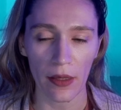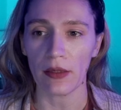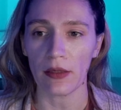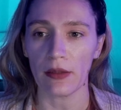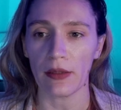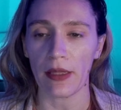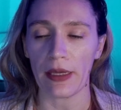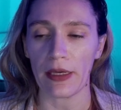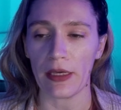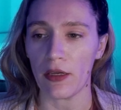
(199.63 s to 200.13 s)

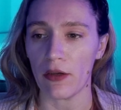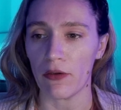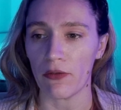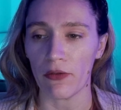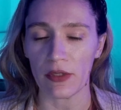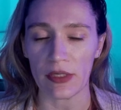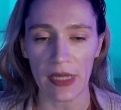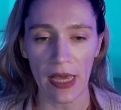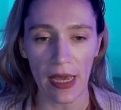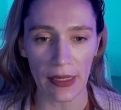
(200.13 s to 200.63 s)
Like, you know, for
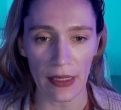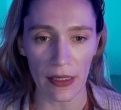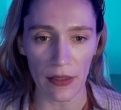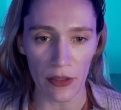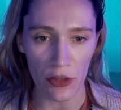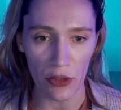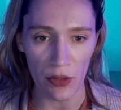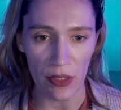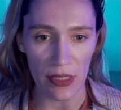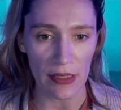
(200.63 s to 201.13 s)
tech
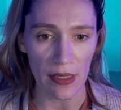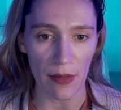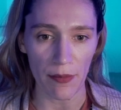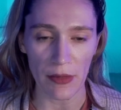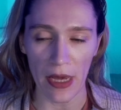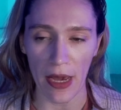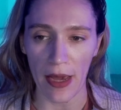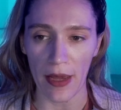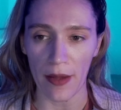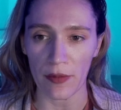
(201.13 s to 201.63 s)
industry,
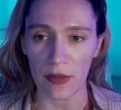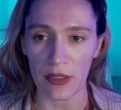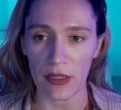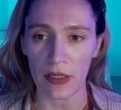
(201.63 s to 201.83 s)
sometimes,